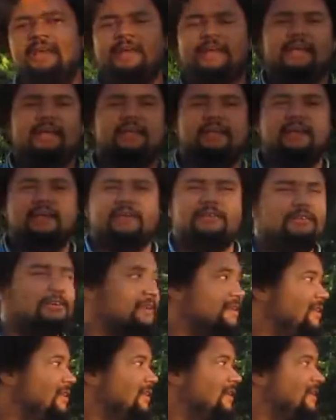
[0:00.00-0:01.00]
And yes,
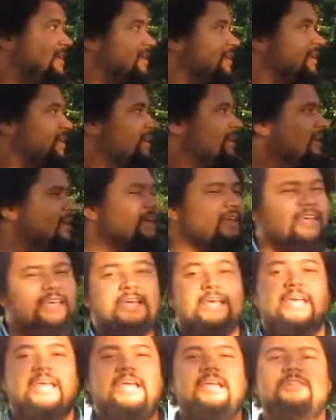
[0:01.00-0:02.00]

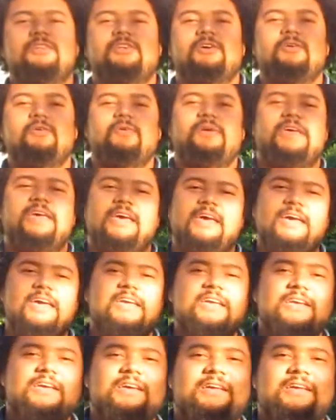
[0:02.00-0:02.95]
it's okay